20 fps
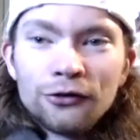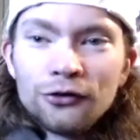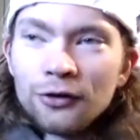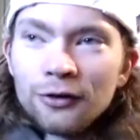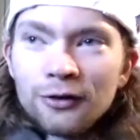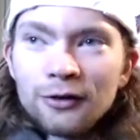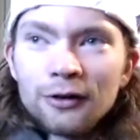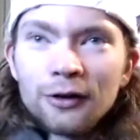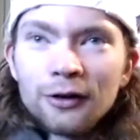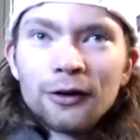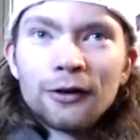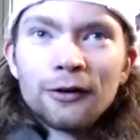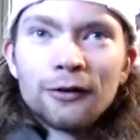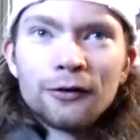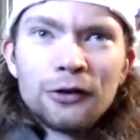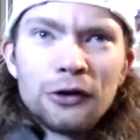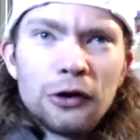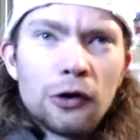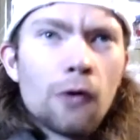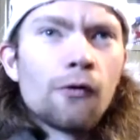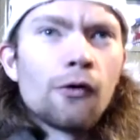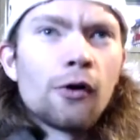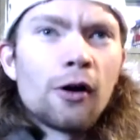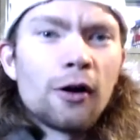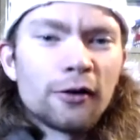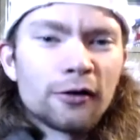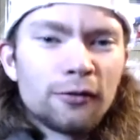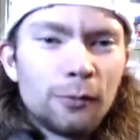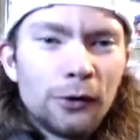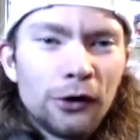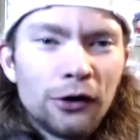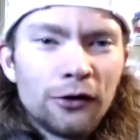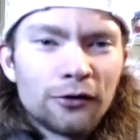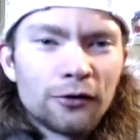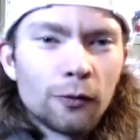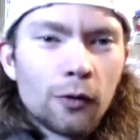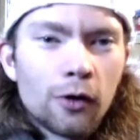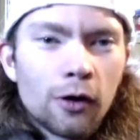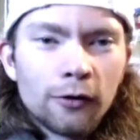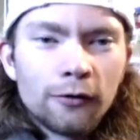just the overall experience
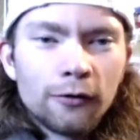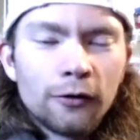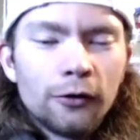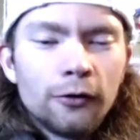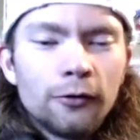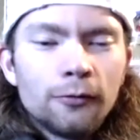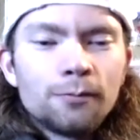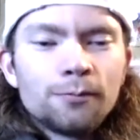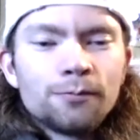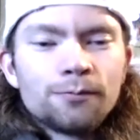in Waterford.